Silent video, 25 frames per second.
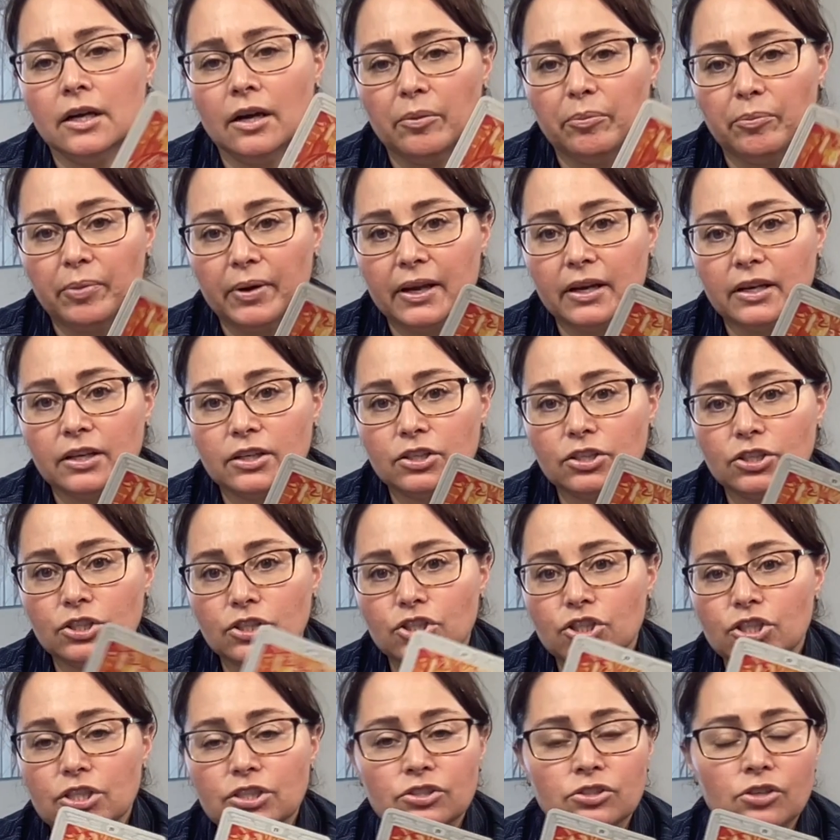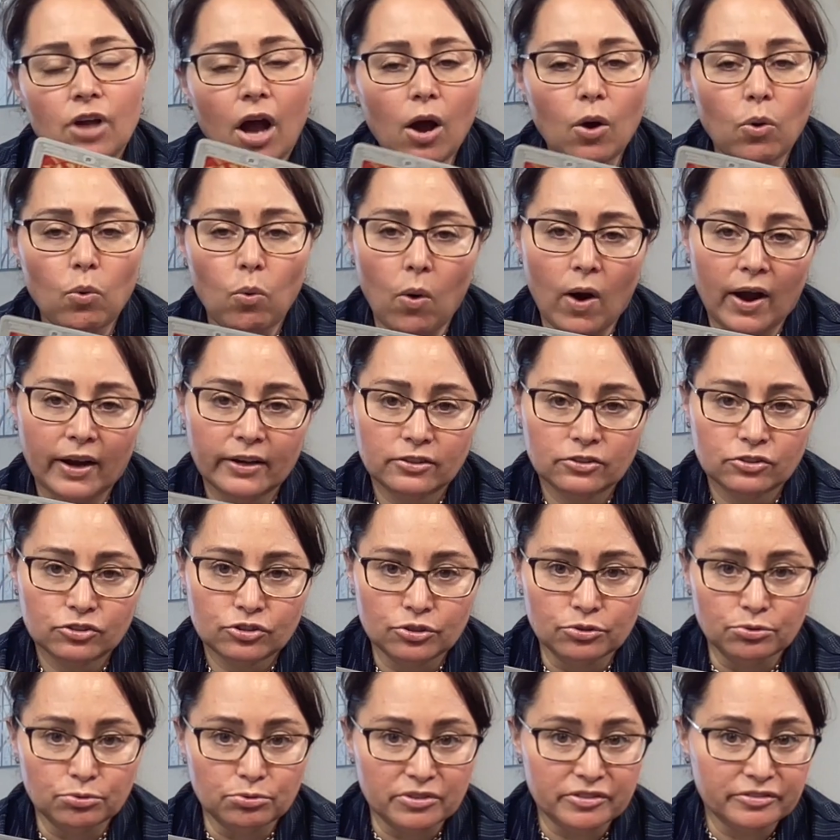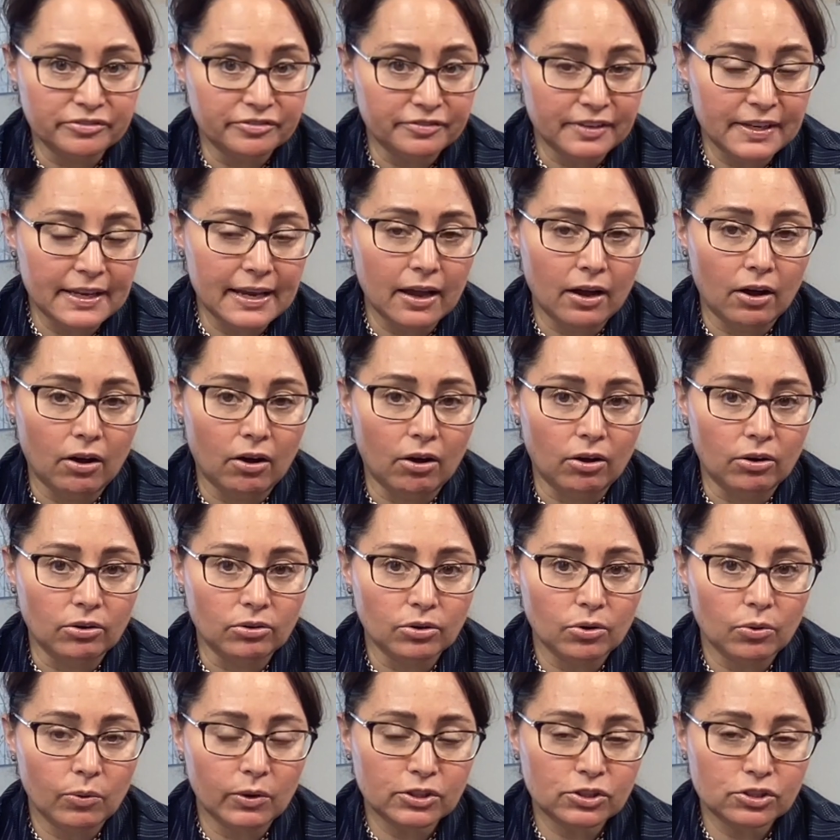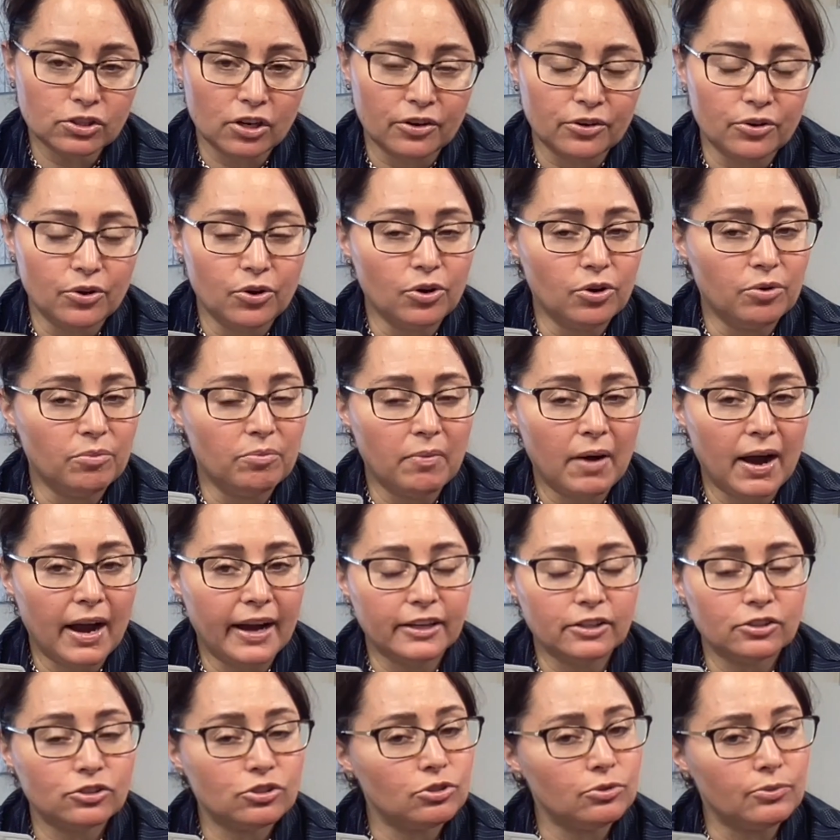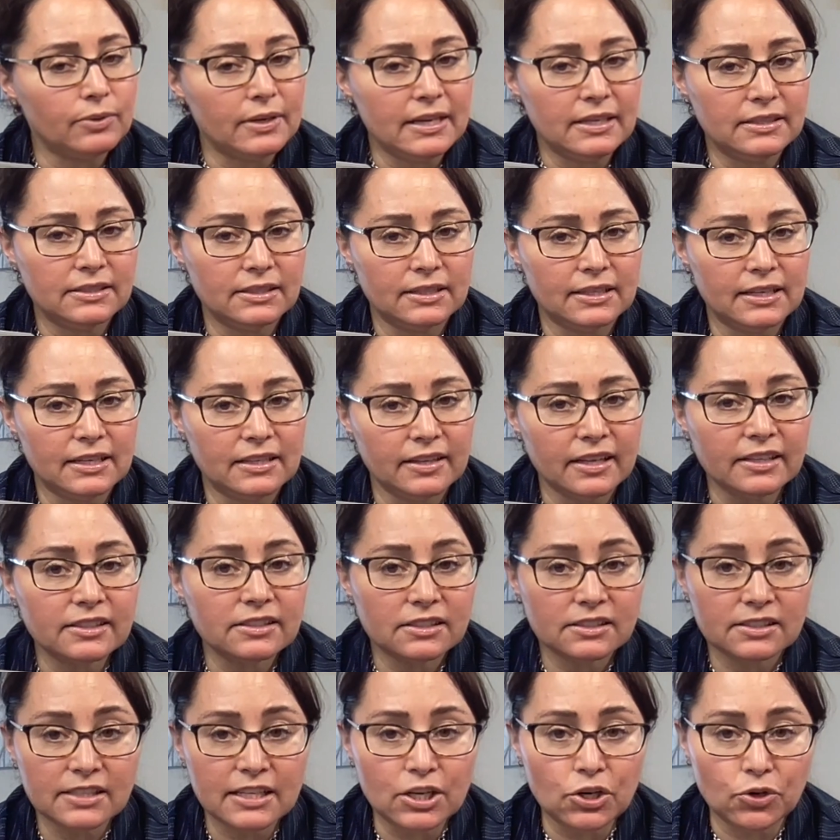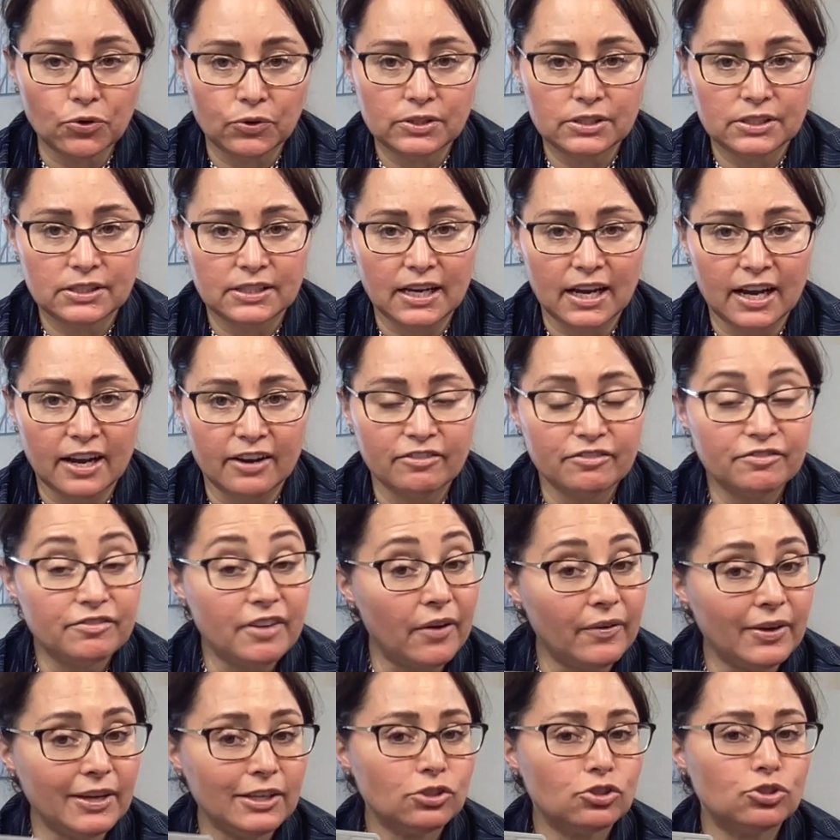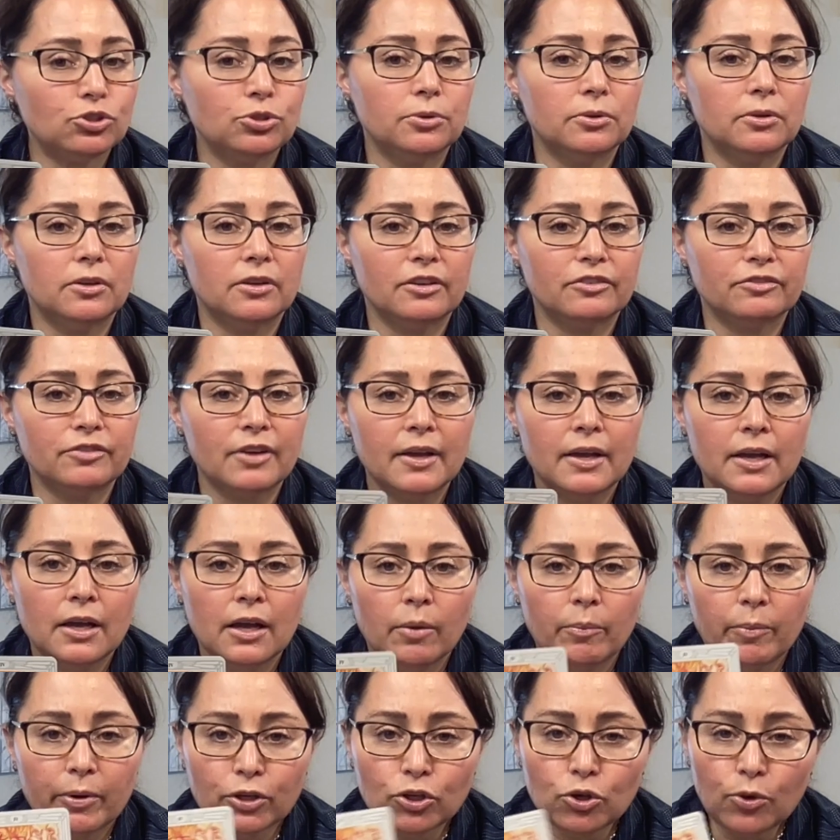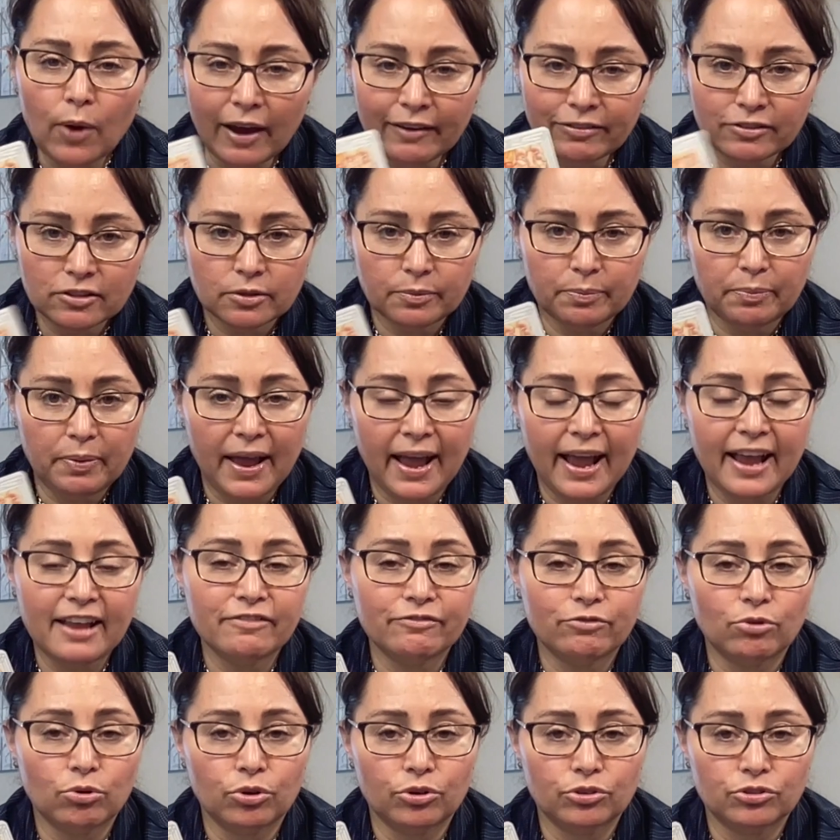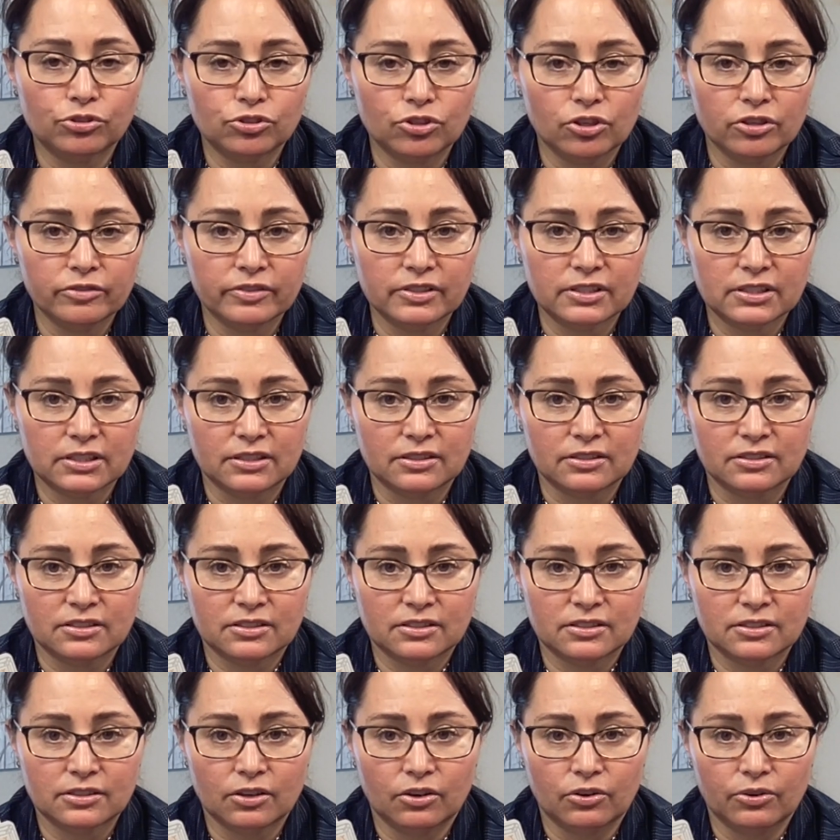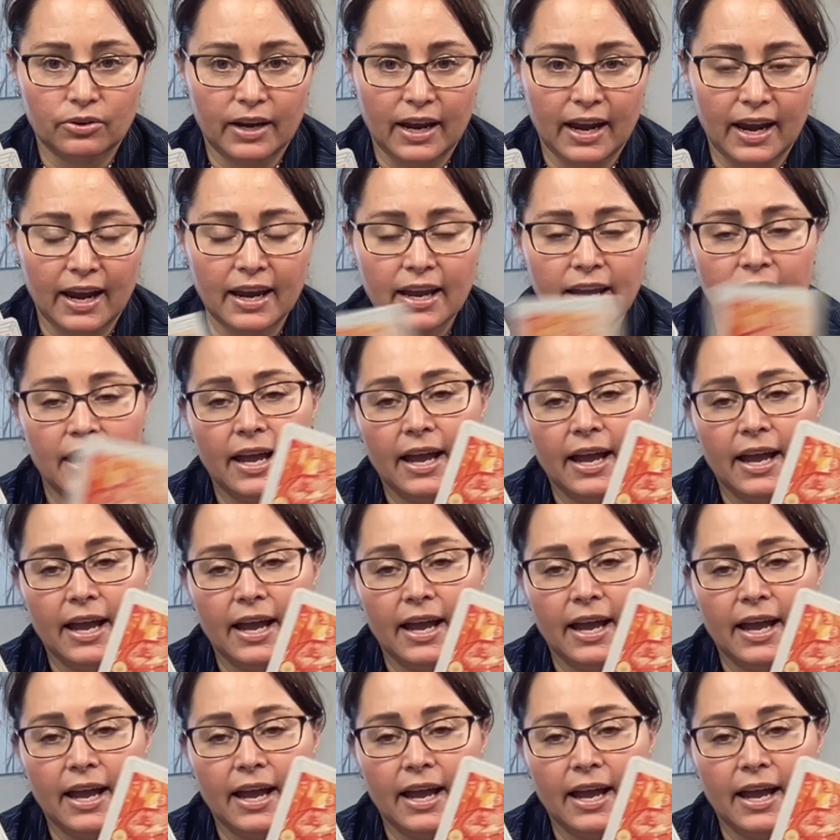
But she's not one to reveal what's on her mind too easily. There's secrets here, very intuitive, but you have to pay for her services, okay?